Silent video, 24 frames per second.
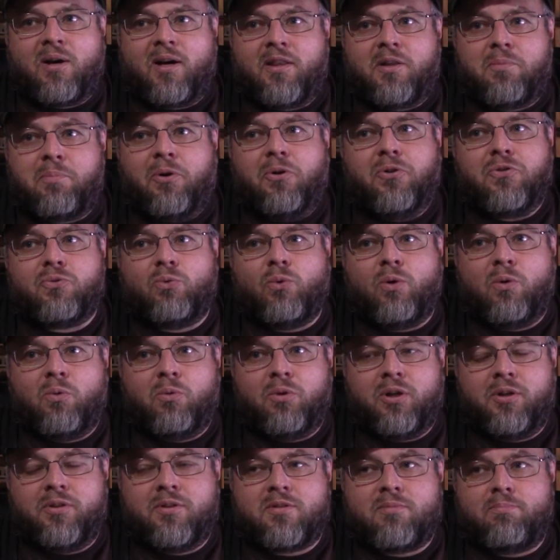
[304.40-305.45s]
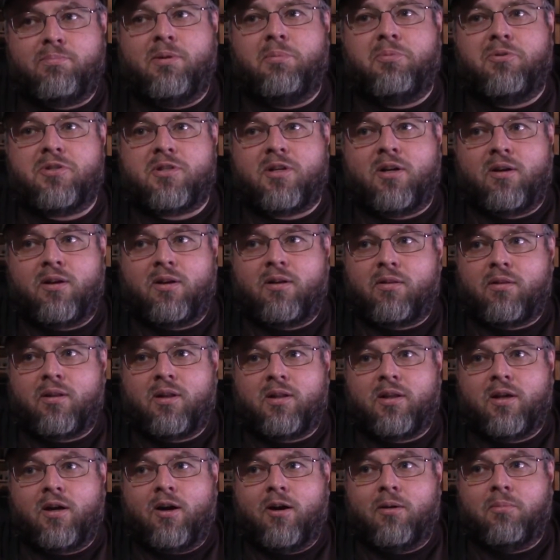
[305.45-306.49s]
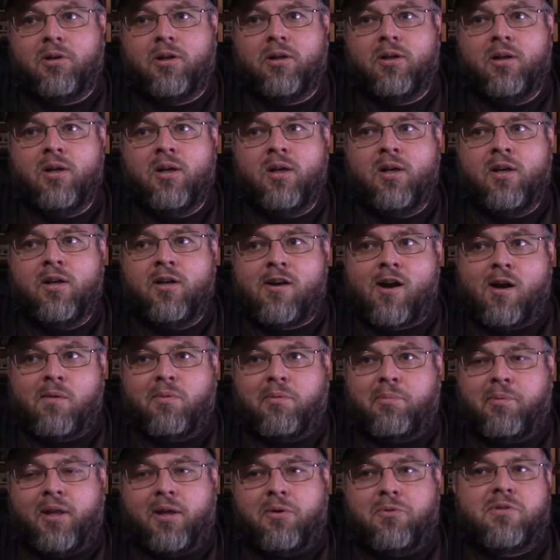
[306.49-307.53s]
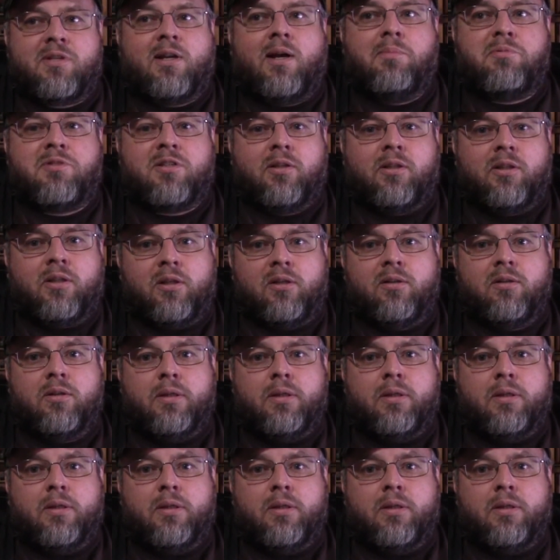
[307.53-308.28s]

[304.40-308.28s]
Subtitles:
in the post-war world people started to think that armor plate was obsolete,